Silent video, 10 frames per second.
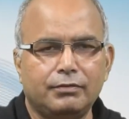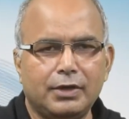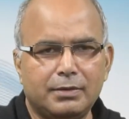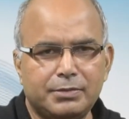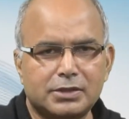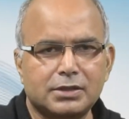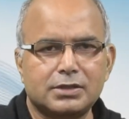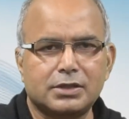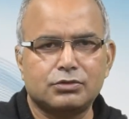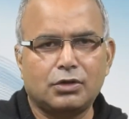we have
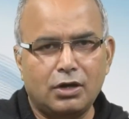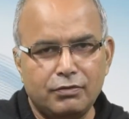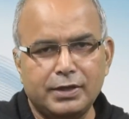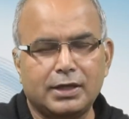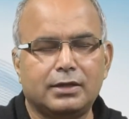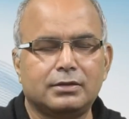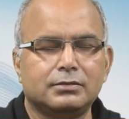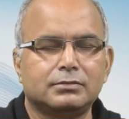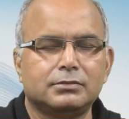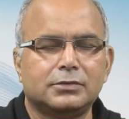discussed as to how we can
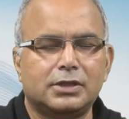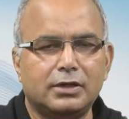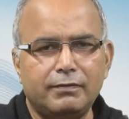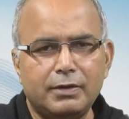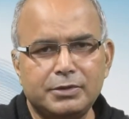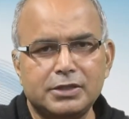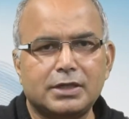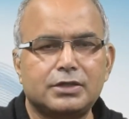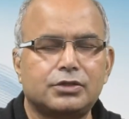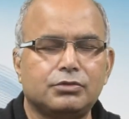develop these
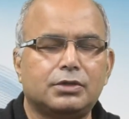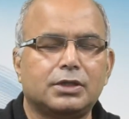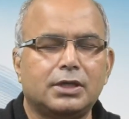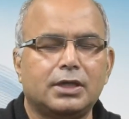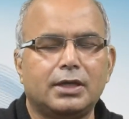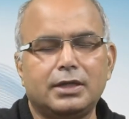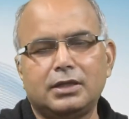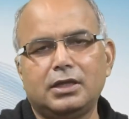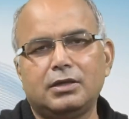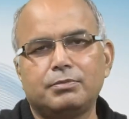attitudes
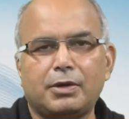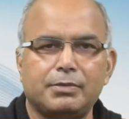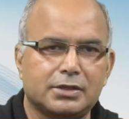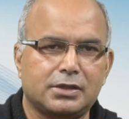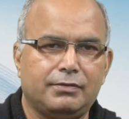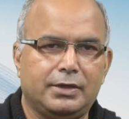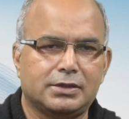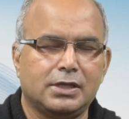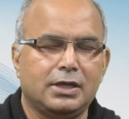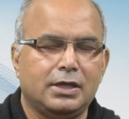in the public
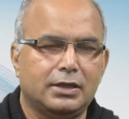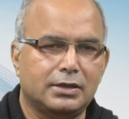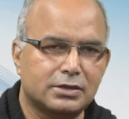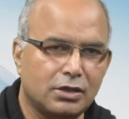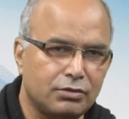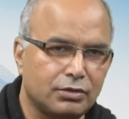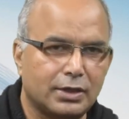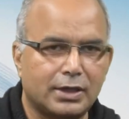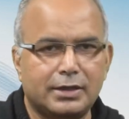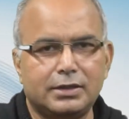servants. And that's how you
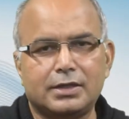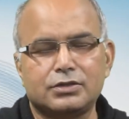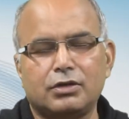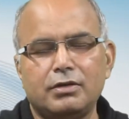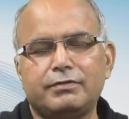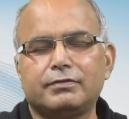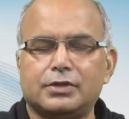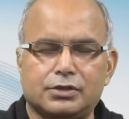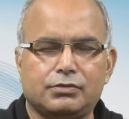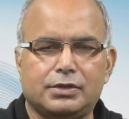can write the answer of
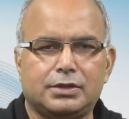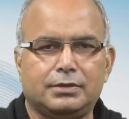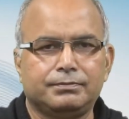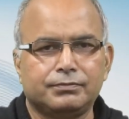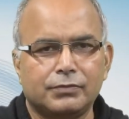this question.